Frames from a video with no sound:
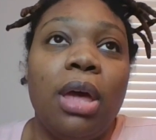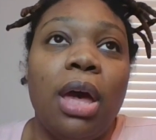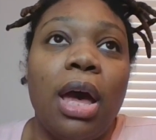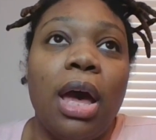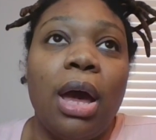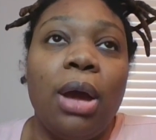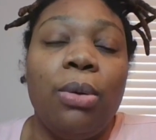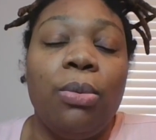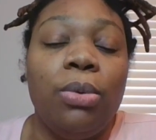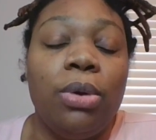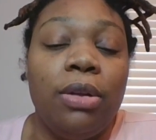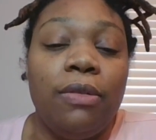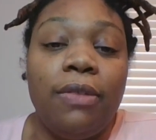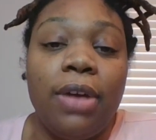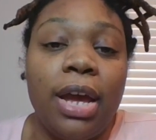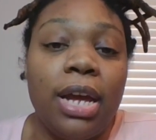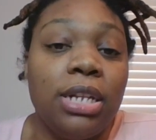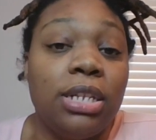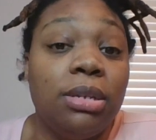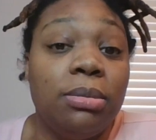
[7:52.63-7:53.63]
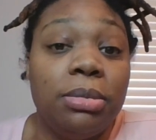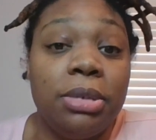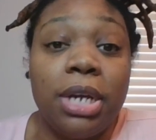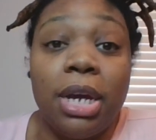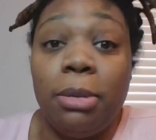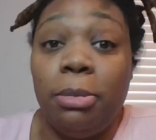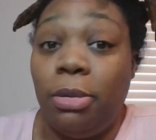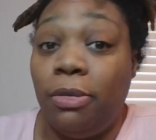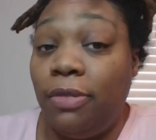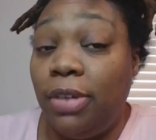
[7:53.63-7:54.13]
I would have had some
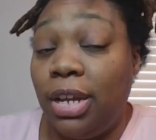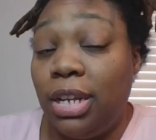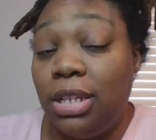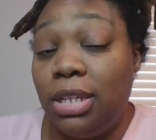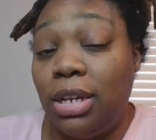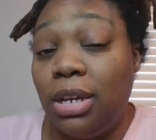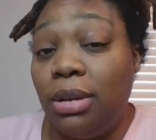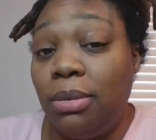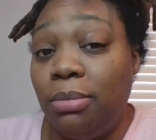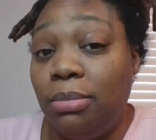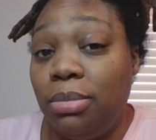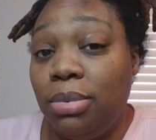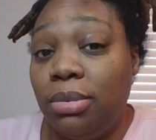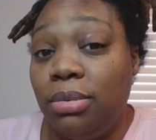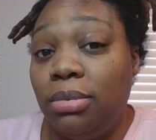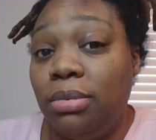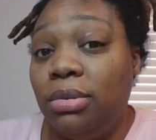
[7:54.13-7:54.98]
type of heads up.